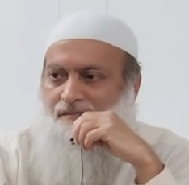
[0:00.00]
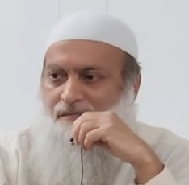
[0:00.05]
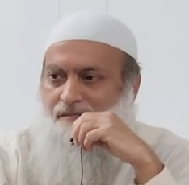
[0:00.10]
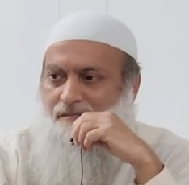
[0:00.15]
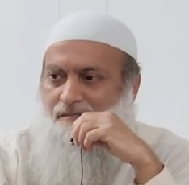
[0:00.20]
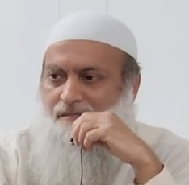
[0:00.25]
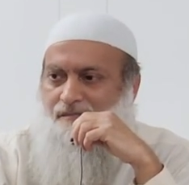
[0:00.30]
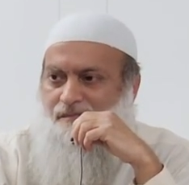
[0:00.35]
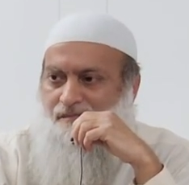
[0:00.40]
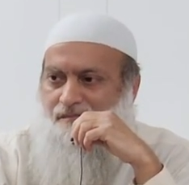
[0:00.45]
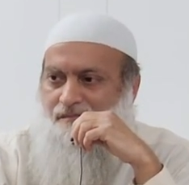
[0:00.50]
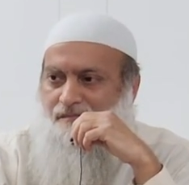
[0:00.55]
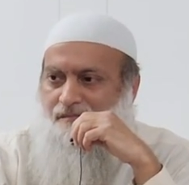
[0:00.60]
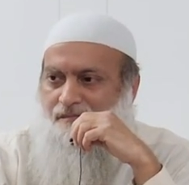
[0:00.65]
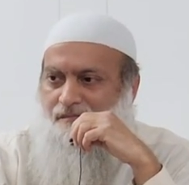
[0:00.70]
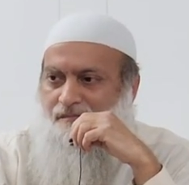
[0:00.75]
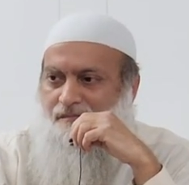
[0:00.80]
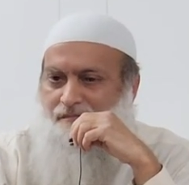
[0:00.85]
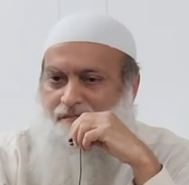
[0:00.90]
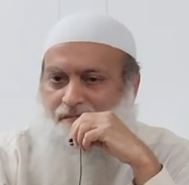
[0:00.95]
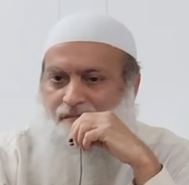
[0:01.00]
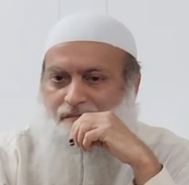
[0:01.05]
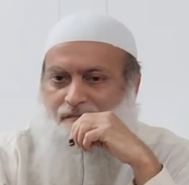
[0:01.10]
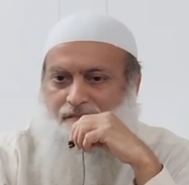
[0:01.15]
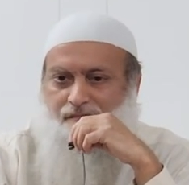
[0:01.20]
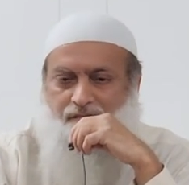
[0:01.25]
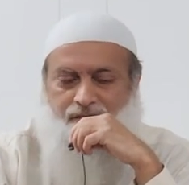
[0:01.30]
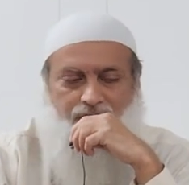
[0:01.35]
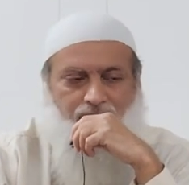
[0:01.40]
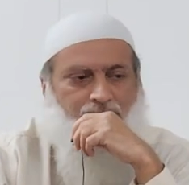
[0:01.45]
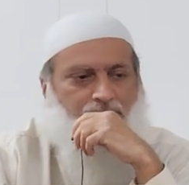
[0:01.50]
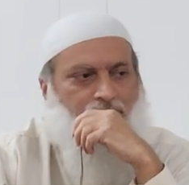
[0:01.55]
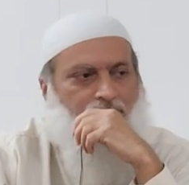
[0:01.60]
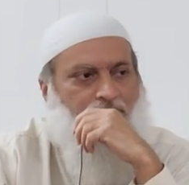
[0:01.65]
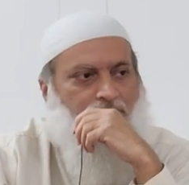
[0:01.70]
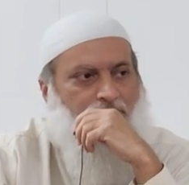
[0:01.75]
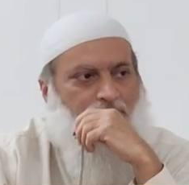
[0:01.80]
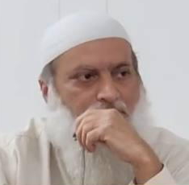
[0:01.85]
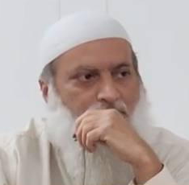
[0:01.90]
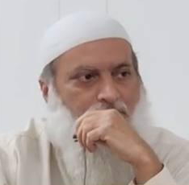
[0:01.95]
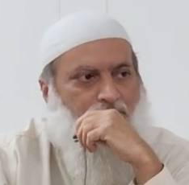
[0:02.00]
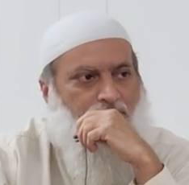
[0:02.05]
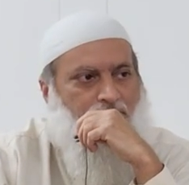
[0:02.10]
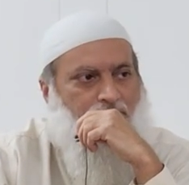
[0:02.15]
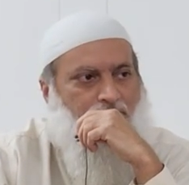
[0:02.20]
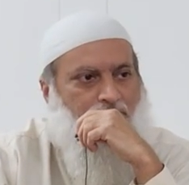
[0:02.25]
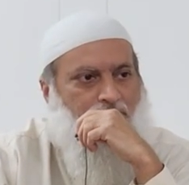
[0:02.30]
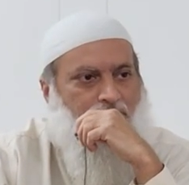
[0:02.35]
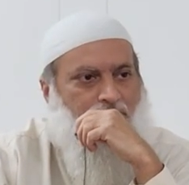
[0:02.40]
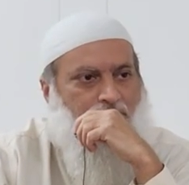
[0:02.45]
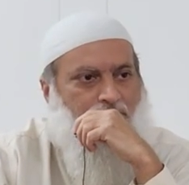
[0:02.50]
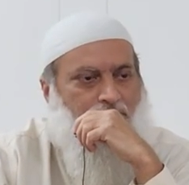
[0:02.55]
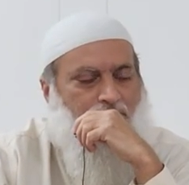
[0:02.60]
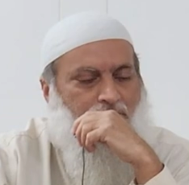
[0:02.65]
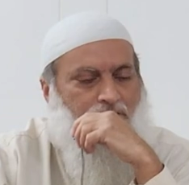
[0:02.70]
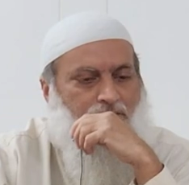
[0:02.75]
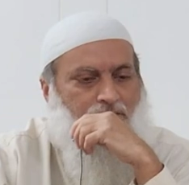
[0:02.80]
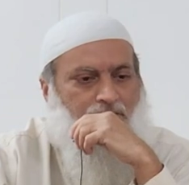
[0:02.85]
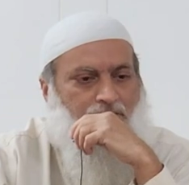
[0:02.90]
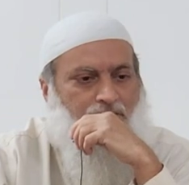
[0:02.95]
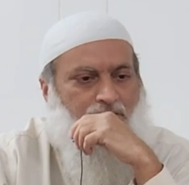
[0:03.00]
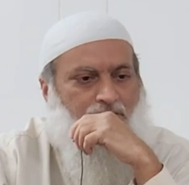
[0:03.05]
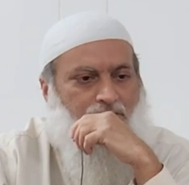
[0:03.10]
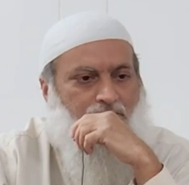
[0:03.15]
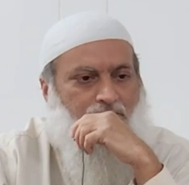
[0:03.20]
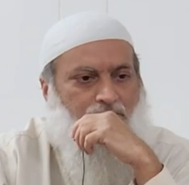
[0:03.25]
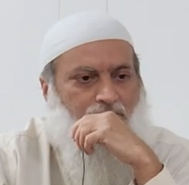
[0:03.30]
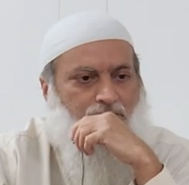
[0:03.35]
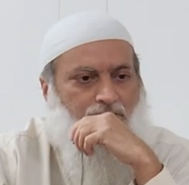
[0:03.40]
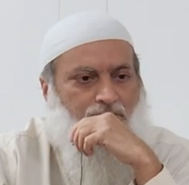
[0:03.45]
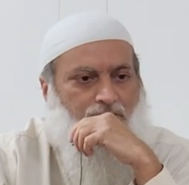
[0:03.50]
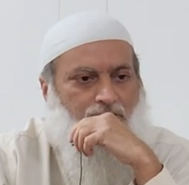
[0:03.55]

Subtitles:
Nothing is said.